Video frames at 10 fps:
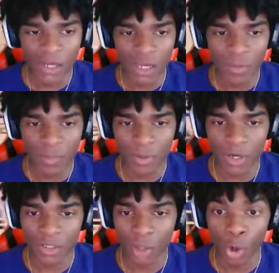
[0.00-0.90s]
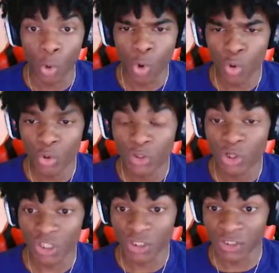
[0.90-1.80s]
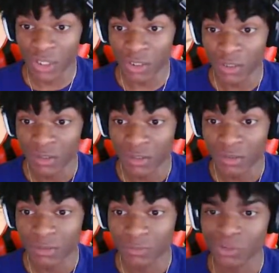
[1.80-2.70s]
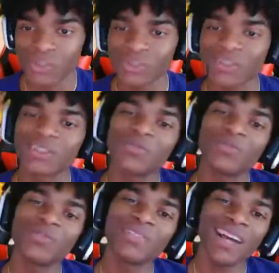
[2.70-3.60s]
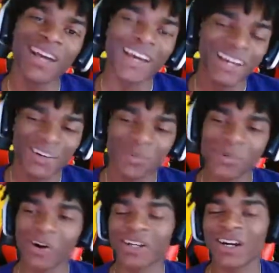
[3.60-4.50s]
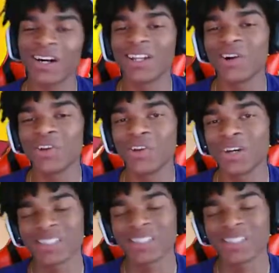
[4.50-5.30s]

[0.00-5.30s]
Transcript: he got pickpocketed. Oh, you gonna dunk that? Eh, come on, Kyle Lowry. You gotta